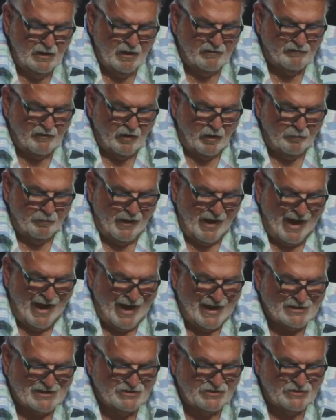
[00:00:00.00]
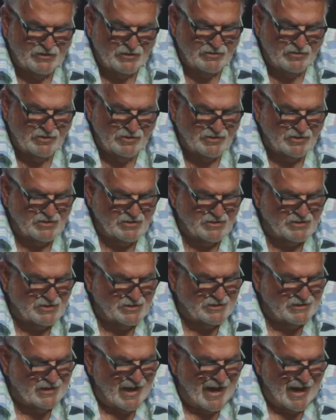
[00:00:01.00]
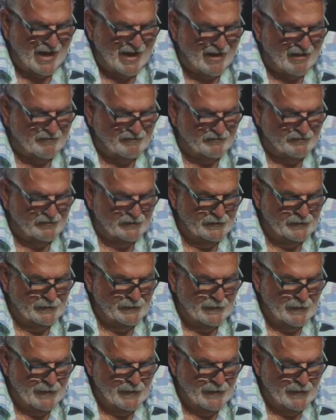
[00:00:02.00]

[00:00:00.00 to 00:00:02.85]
of our pastors and staff.